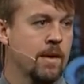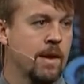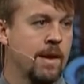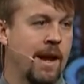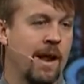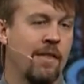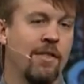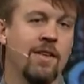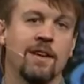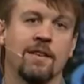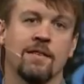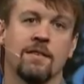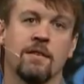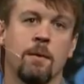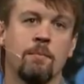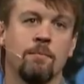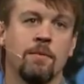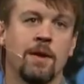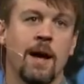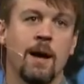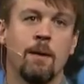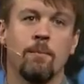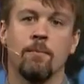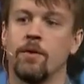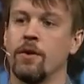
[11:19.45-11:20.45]
And I think
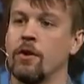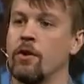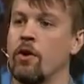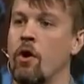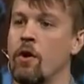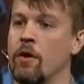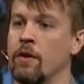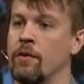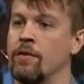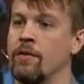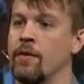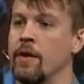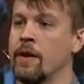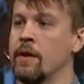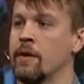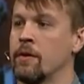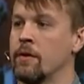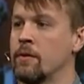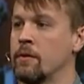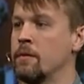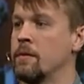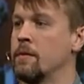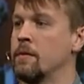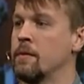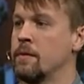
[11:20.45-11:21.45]
sometimes in our
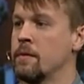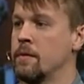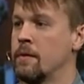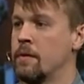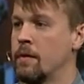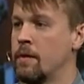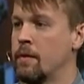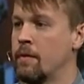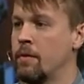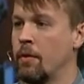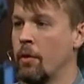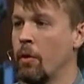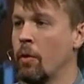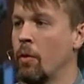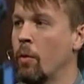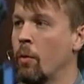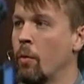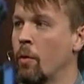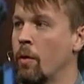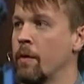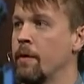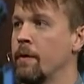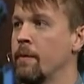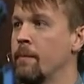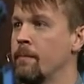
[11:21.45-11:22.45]
zeal for the
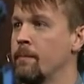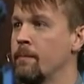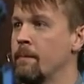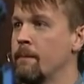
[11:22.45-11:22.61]
Lord,